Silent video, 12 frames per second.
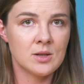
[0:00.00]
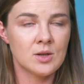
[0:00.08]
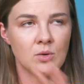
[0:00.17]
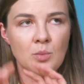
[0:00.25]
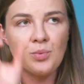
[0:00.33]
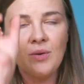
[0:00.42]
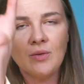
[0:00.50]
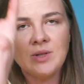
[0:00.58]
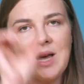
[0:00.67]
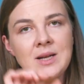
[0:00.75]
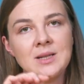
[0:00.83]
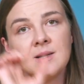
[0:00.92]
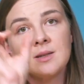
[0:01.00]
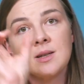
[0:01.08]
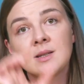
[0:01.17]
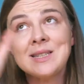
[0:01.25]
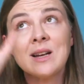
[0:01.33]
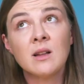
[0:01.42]
So the preview text is the
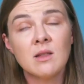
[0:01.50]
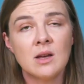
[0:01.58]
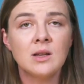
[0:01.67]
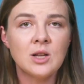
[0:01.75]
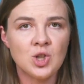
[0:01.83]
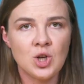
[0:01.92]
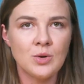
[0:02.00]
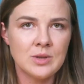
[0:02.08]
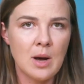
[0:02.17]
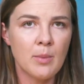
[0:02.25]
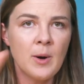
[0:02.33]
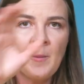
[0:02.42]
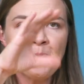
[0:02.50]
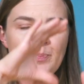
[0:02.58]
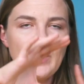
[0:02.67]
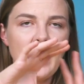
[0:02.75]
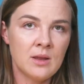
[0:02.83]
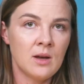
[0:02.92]
second thing that shows up
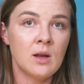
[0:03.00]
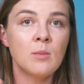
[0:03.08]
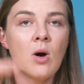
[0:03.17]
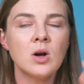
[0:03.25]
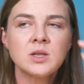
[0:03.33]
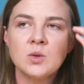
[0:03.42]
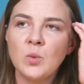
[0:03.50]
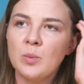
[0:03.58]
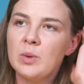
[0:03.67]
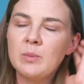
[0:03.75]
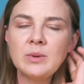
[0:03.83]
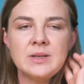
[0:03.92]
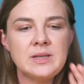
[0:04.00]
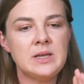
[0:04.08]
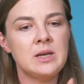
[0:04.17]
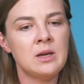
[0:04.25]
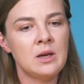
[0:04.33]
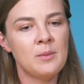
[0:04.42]
in the inbox when people
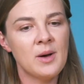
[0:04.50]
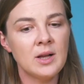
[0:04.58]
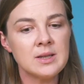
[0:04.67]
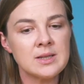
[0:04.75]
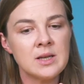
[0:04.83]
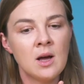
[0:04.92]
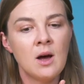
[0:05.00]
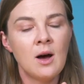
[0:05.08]
see emails.